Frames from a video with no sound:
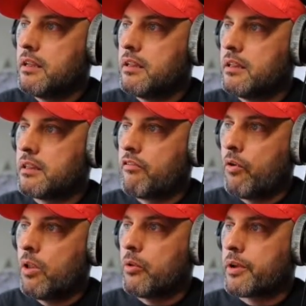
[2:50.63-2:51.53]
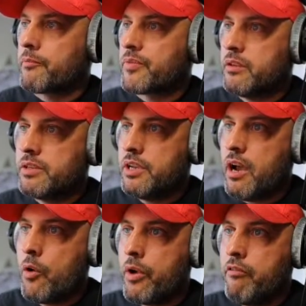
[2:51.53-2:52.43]
the following. You see
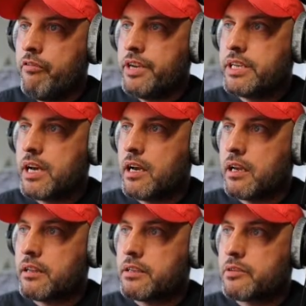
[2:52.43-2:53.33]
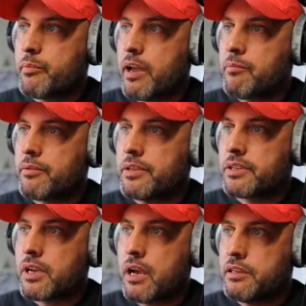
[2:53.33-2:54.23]
how every dot on this map is
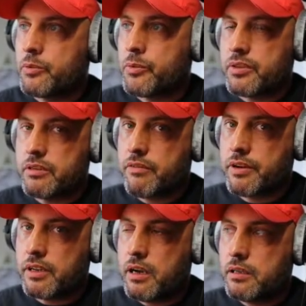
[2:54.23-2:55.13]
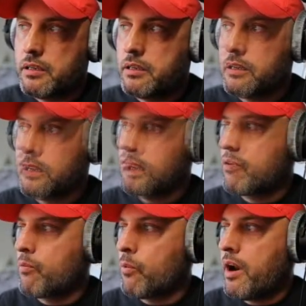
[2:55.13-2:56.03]
colored with a different color?
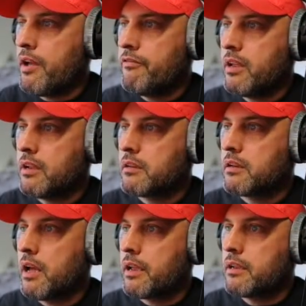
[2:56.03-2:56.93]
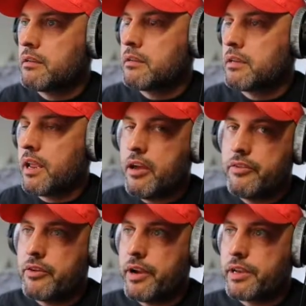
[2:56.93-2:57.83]
From what I can
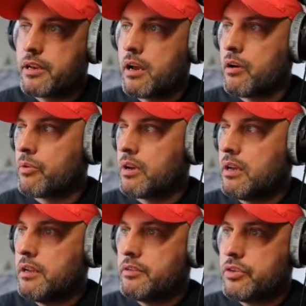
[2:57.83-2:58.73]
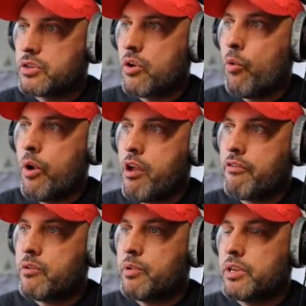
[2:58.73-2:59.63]
gather right now, there's no way
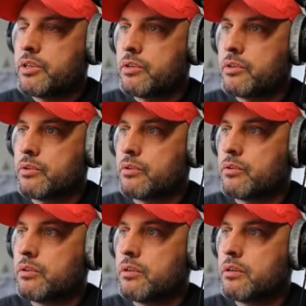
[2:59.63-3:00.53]
for me to